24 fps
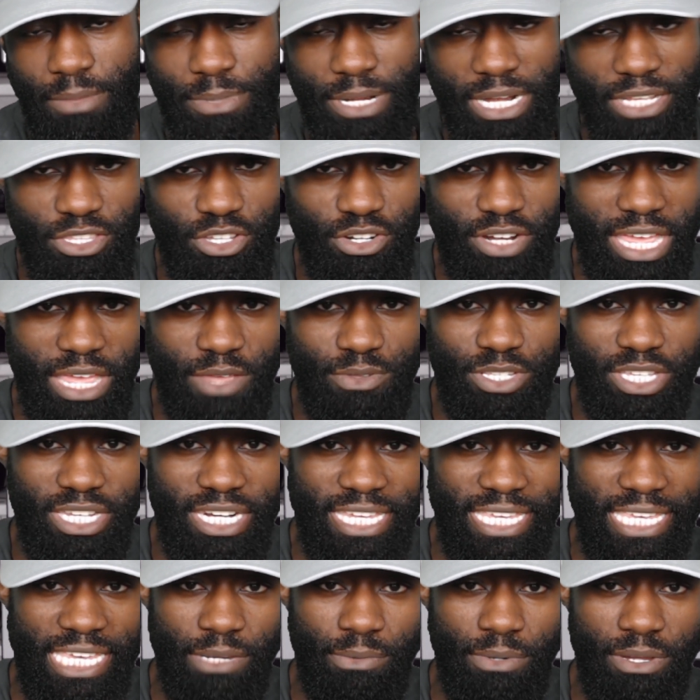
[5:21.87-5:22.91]
I mean, I don't know how he's
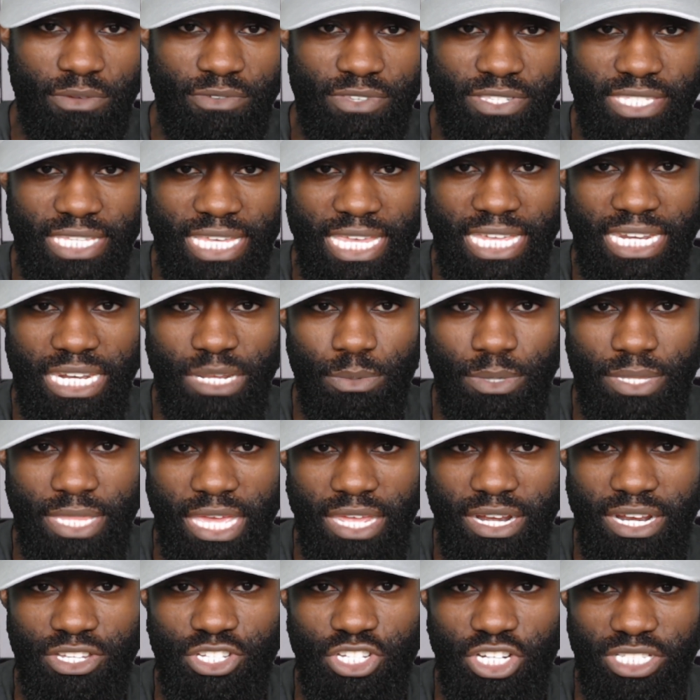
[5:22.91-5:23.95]
going to get away with saying it
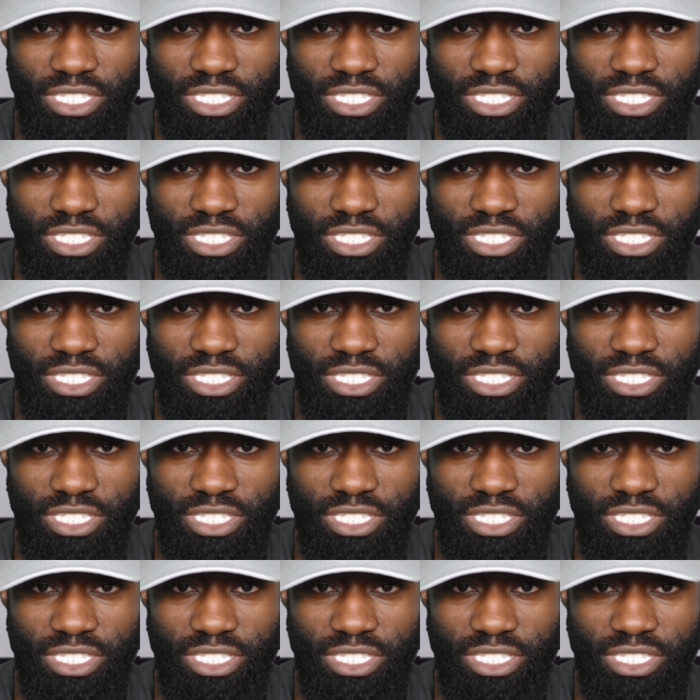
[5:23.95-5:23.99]
without